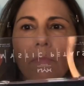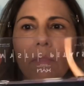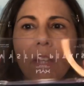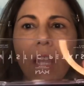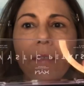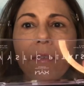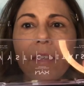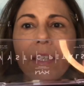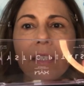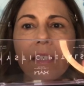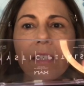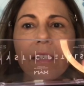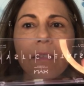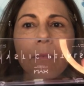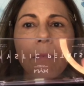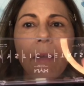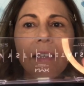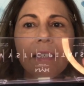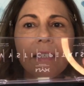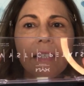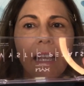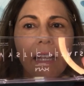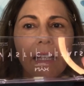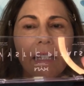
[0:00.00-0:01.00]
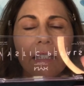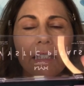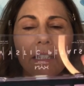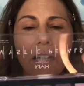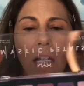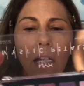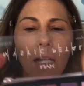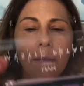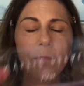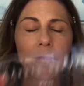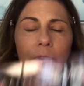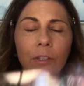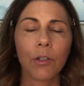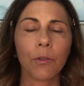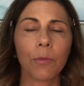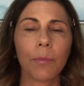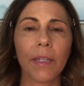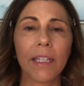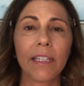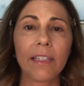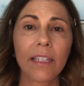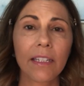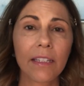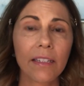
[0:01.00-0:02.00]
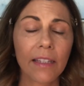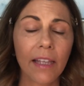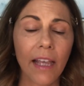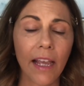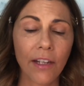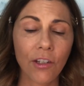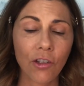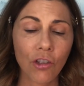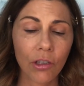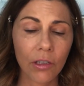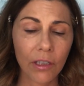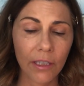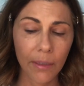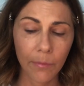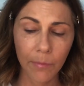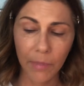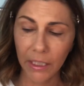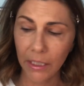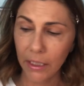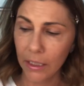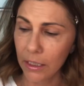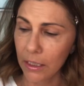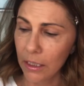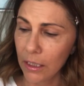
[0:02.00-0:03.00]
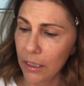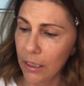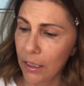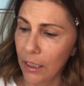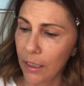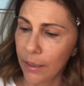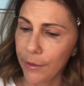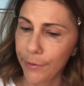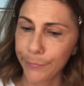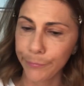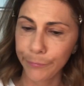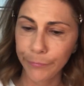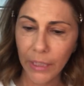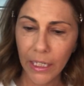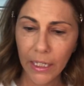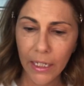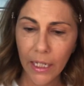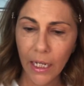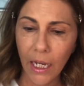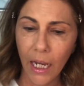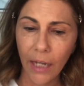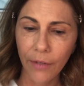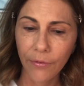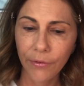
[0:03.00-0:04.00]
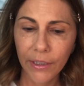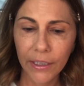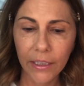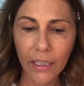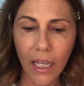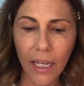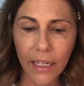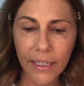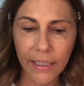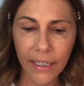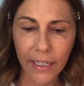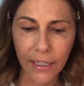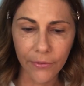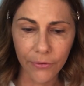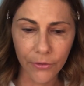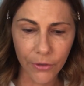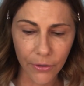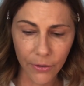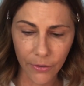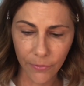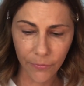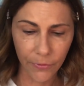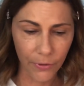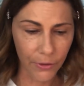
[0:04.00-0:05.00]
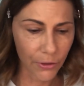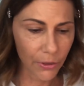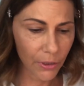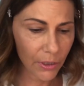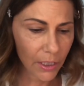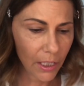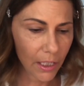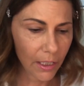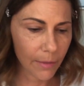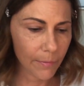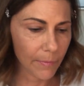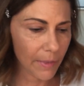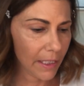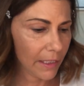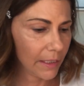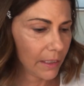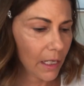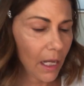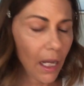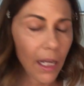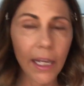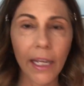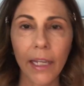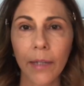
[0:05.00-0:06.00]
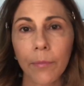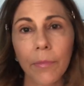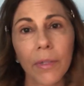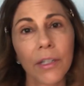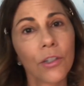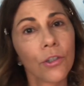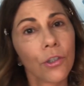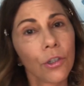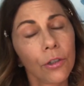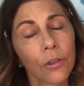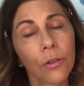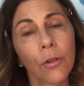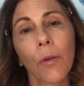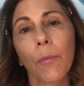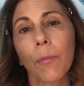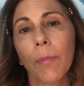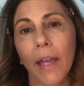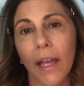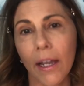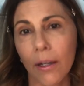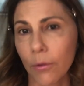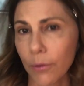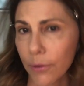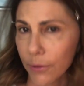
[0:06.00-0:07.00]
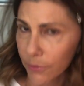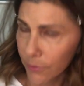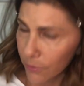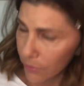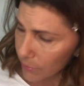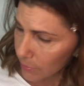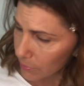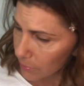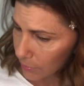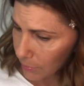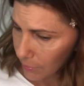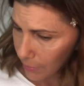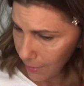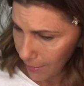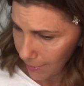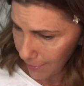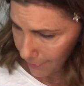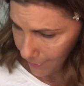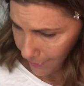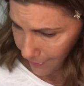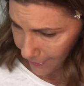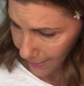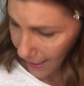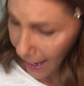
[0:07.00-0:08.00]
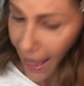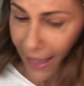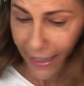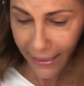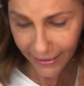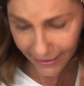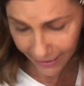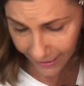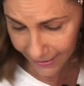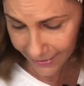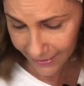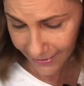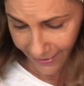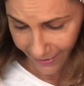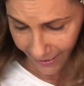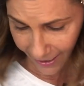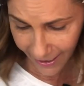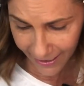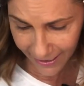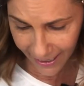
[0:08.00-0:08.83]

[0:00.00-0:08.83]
this is my second time filming this actually, because I realized after the first time that I had my shirt on backwards and inside